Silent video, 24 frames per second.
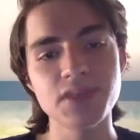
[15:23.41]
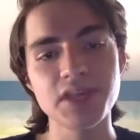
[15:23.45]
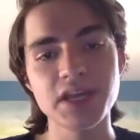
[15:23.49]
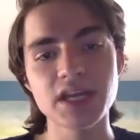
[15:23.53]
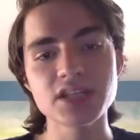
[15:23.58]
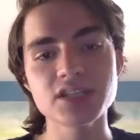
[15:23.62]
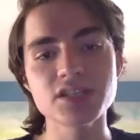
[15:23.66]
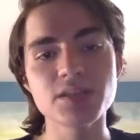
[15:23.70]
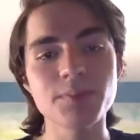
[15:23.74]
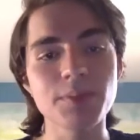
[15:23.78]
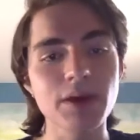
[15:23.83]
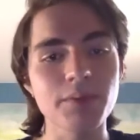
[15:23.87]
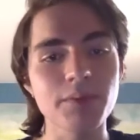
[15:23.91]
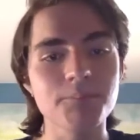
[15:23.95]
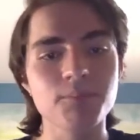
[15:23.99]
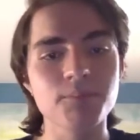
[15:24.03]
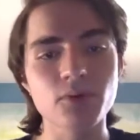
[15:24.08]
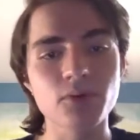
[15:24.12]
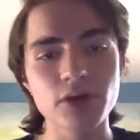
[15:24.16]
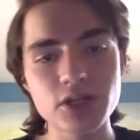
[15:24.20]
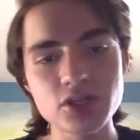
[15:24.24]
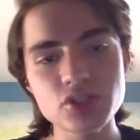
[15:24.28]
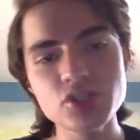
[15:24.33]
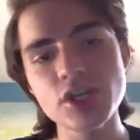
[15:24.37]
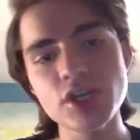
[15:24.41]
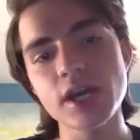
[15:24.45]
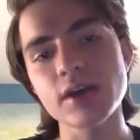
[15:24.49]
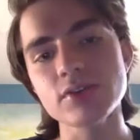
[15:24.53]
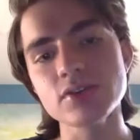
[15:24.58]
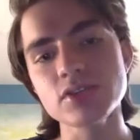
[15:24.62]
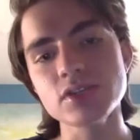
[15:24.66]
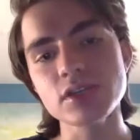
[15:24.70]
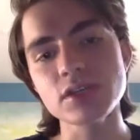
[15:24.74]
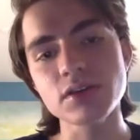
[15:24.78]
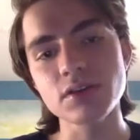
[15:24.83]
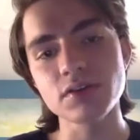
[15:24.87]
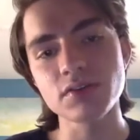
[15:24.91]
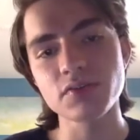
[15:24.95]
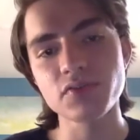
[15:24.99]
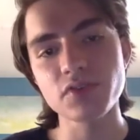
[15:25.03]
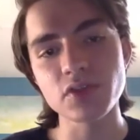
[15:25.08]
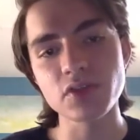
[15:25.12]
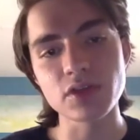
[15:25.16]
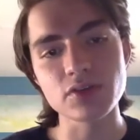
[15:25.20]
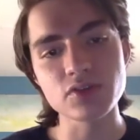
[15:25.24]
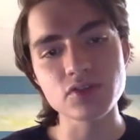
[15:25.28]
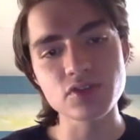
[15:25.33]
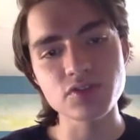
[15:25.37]
It's about bridge housing for
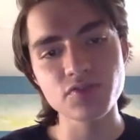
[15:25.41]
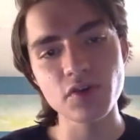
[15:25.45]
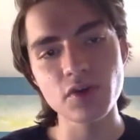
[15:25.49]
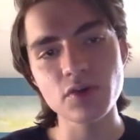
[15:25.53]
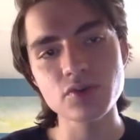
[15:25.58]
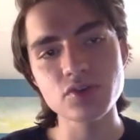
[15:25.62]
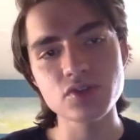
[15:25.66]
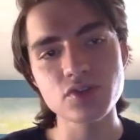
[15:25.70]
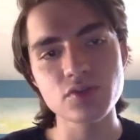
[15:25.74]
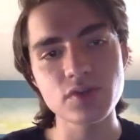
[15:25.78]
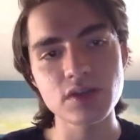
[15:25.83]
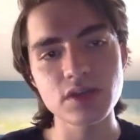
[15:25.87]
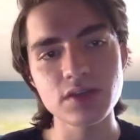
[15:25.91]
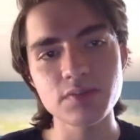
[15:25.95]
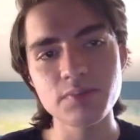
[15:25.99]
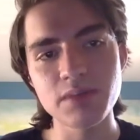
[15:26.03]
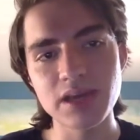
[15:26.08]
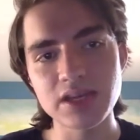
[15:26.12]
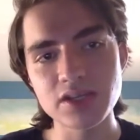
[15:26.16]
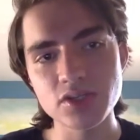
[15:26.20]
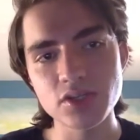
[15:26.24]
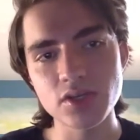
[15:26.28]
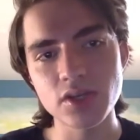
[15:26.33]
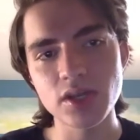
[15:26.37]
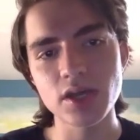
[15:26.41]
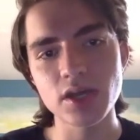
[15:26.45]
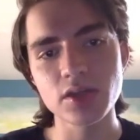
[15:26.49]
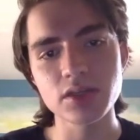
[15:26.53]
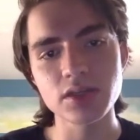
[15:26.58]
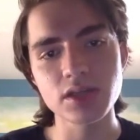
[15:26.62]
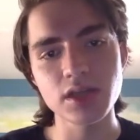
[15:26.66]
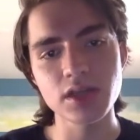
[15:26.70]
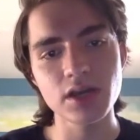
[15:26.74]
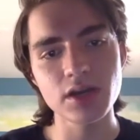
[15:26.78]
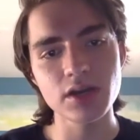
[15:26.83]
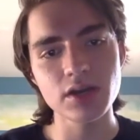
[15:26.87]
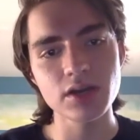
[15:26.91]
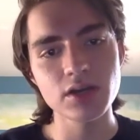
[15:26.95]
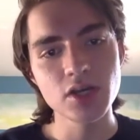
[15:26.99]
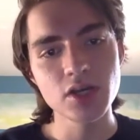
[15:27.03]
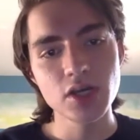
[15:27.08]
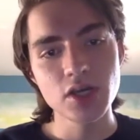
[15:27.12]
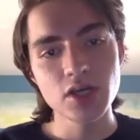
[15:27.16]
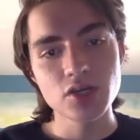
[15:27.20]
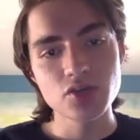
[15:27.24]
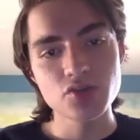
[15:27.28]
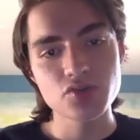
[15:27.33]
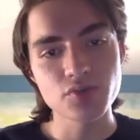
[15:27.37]
those folks who need mental health care
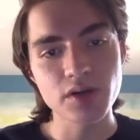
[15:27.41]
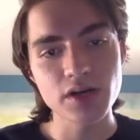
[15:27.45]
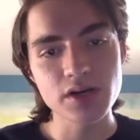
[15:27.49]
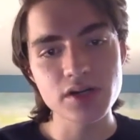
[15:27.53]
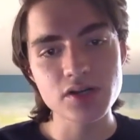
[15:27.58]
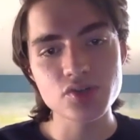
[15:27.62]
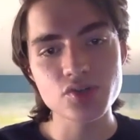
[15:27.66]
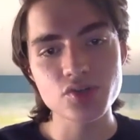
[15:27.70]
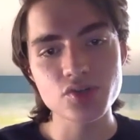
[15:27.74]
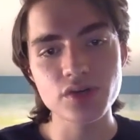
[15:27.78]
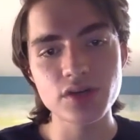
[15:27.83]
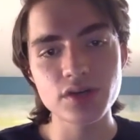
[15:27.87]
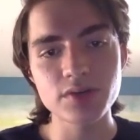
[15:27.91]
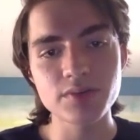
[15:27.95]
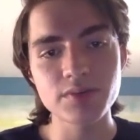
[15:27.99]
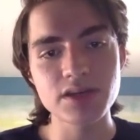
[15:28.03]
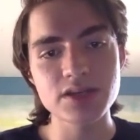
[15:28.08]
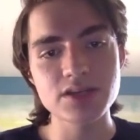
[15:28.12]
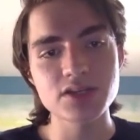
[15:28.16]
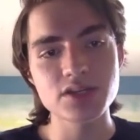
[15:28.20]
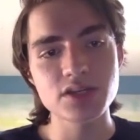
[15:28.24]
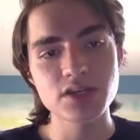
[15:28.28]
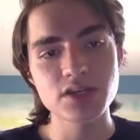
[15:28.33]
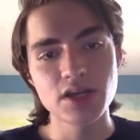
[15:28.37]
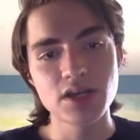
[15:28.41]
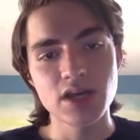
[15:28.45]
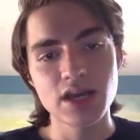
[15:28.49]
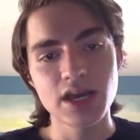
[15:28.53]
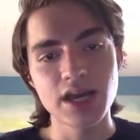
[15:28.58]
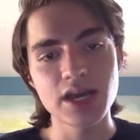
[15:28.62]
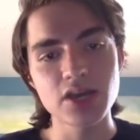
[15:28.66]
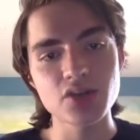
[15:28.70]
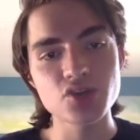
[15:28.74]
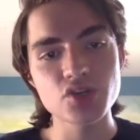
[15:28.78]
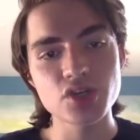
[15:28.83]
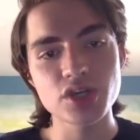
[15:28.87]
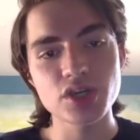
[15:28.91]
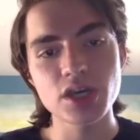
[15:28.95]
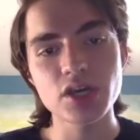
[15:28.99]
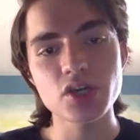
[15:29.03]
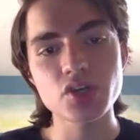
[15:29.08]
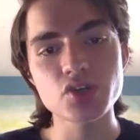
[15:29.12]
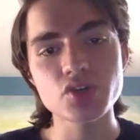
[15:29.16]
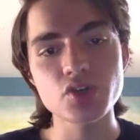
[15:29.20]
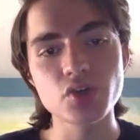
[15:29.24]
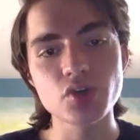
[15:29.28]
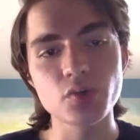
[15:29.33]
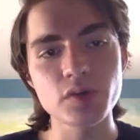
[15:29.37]
drug treatment,
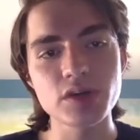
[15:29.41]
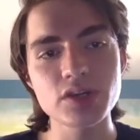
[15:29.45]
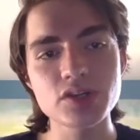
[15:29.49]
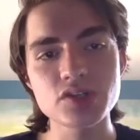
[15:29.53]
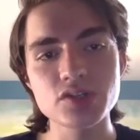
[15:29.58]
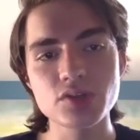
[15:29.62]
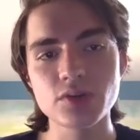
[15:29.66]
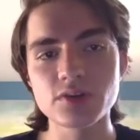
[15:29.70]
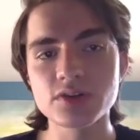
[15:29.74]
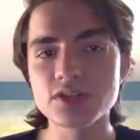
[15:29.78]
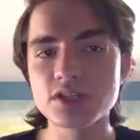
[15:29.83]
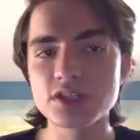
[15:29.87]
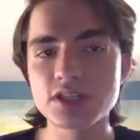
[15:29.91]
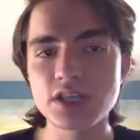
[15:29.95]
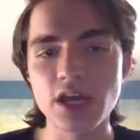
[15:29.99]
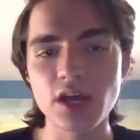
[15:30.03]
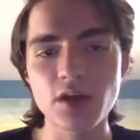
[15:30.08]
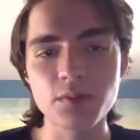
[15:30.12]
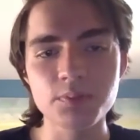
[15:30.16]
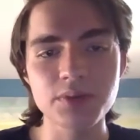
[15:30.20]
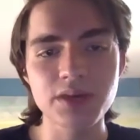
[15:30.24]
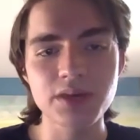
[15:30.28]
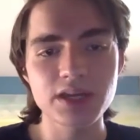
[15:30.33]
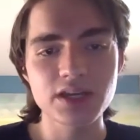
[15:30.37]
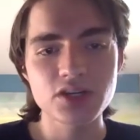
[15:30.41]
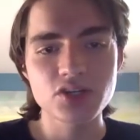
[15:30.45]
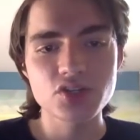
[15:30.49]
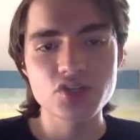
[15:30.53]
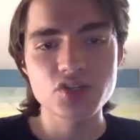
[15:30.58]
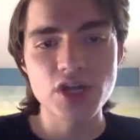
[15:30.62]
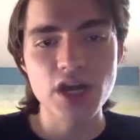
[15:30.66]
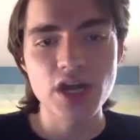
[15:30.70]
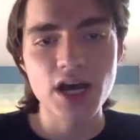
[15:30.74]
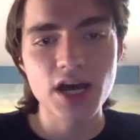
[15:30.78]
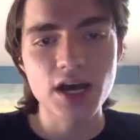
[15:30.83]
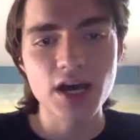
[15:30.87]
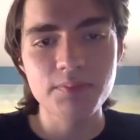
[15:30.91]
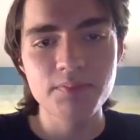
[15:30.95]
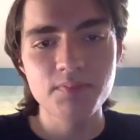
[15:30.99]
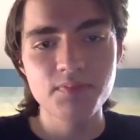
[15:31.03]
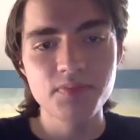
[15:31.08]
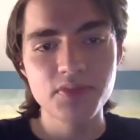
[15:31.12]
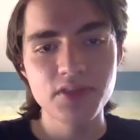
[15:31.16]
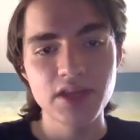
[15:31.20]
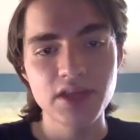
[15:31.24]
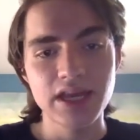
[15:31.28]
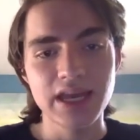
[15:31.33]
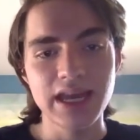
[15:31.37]
educational resources, help getting a job,
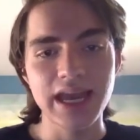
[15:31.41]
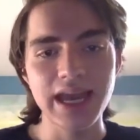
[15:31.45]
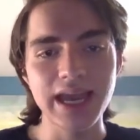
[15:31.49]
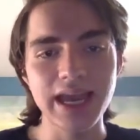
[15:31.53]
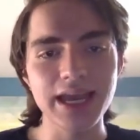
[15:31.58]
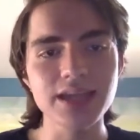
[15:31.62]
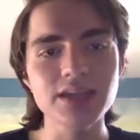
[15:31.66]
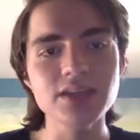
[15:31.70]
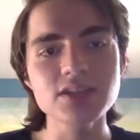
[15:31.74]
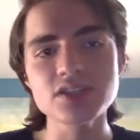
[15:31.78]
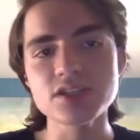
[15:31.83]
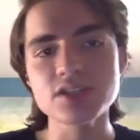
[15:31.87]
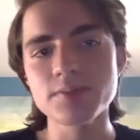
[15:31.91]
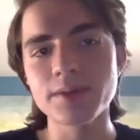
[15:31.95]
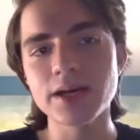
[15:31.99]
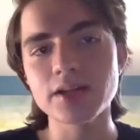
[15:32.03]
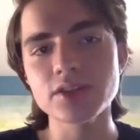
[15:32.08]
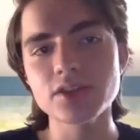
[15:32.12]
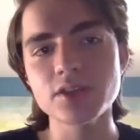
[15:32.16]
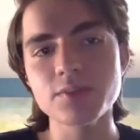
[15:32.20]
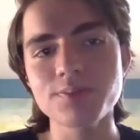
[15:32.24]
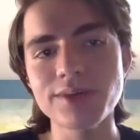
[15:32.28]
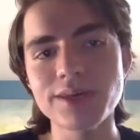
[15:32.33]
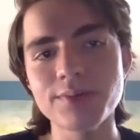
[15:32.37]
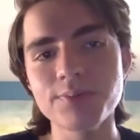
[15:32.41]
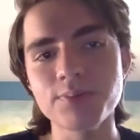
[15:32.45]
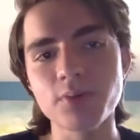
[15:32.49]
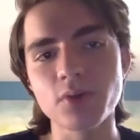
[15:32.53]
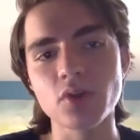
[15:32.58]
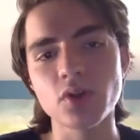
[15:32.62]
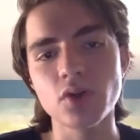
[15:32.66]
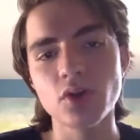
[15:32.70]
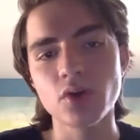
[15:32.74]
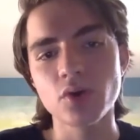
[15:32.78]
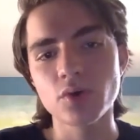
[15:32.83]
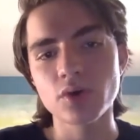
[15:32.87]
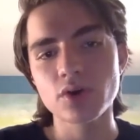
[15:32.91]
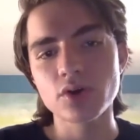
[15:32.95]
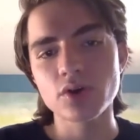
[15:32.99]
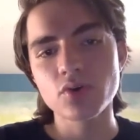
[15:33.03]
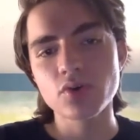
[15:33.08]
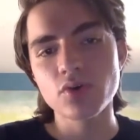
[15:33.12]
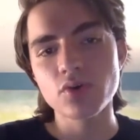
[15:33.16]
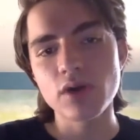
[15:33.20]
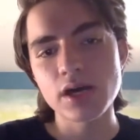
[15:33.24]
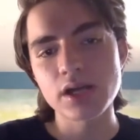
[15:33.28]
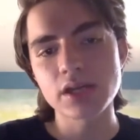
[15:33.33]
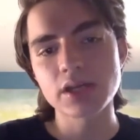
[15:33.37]
and it's about the people who are
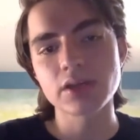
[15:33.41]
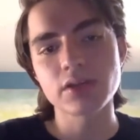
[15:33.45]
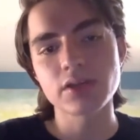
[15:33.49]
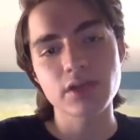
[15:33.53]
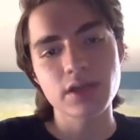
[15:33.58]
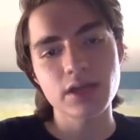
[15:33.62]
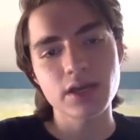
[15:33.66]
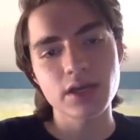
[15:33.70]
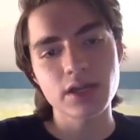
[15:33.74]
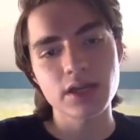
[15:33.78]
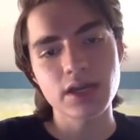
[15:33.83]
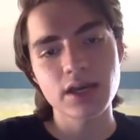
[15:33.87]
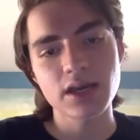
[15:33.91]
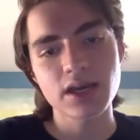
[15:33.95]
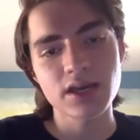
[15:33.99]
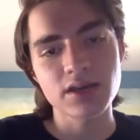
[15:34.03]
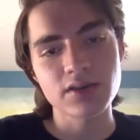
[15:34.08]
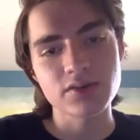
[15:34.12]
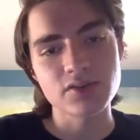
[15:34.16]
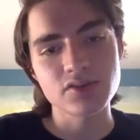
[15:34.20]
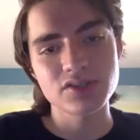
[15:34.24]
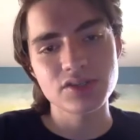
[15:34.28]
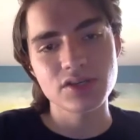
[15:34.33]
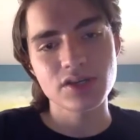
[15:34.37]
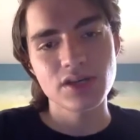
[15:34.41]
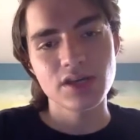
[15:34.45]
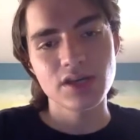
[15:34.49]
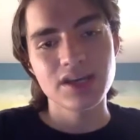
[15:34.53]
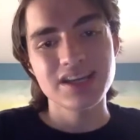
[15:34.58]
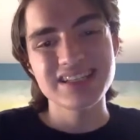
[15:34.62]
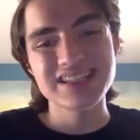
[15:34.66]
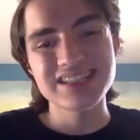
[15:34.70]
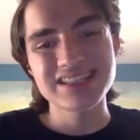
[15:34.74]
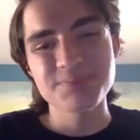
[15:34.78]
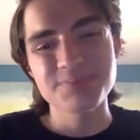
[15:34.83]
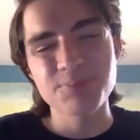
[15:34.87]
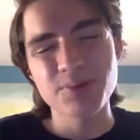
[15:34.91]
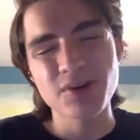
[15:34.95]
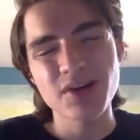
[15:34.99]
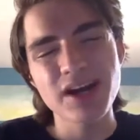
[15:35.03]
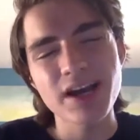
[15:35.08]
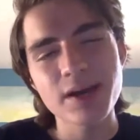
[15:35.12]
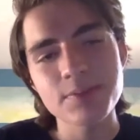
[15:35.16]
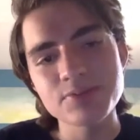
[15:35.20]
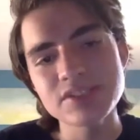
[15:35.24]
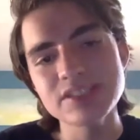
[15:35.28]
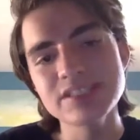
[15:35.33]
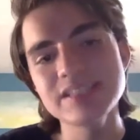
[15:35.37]
chronically unhoused,
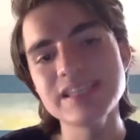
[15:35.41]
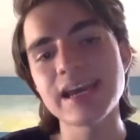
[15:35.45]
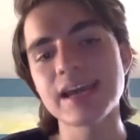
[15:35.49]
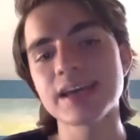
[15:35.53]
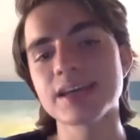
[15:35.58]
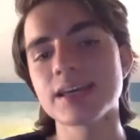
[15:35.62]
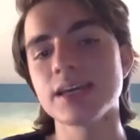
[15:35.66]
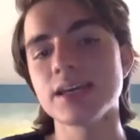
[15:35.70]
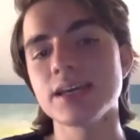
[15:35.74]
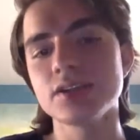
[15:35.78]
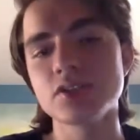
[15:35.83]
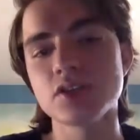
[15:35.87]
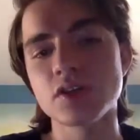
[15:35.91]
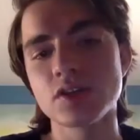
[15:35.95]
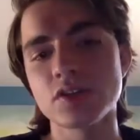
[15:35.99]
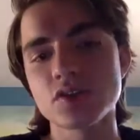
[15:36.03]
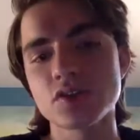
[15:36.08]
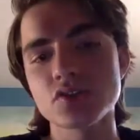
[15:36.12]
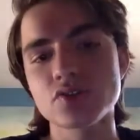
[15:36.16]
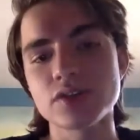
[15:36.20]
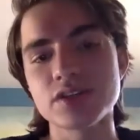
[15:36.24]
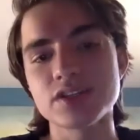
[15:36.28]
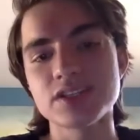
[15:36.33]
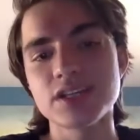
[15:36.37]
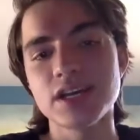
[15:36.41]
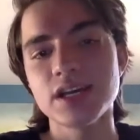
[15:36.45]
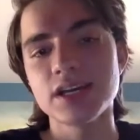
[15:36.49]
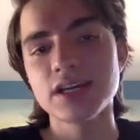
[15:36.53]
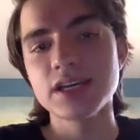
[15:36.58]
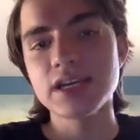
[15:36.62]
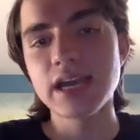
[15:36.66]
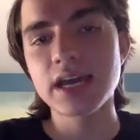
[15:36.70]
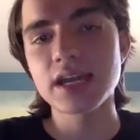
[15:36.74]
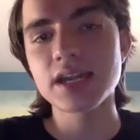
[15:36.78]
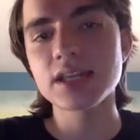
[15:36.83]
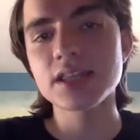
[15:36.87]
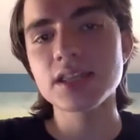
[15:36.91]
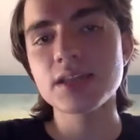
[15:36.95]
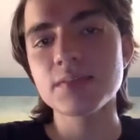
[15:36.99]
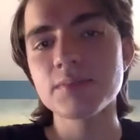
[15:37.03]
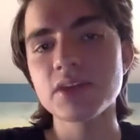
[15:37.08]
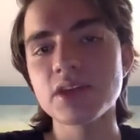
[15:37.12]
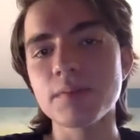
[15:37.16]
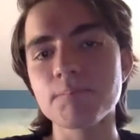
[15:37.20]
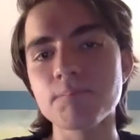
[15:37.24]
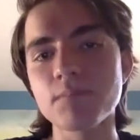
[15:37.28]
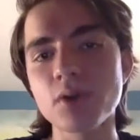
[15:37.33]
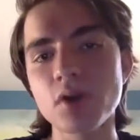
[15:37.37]
perhaps decades on the streets, getting them
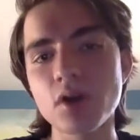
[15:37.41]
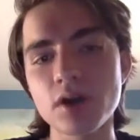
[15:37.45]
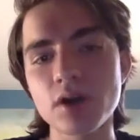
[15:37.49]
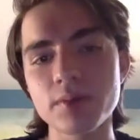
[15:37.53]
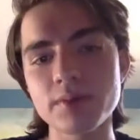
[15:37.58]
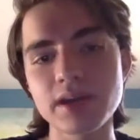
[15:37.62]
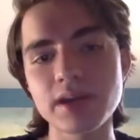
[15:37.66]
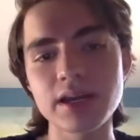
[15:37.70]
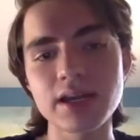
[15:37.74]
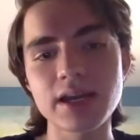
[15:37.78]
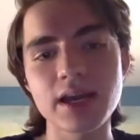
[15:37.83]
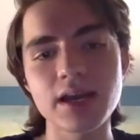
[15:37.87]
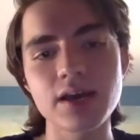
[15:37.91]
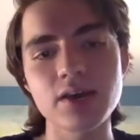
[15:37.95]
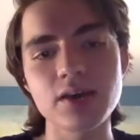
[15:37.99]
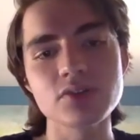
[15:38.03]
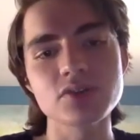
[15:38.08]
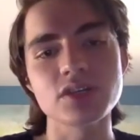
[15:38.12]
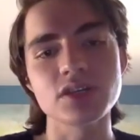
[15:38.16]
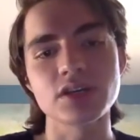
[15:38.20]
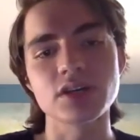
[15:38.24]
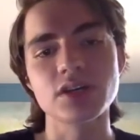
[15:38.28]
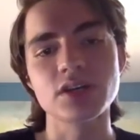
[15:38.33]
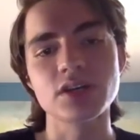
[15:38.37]
into permanent housing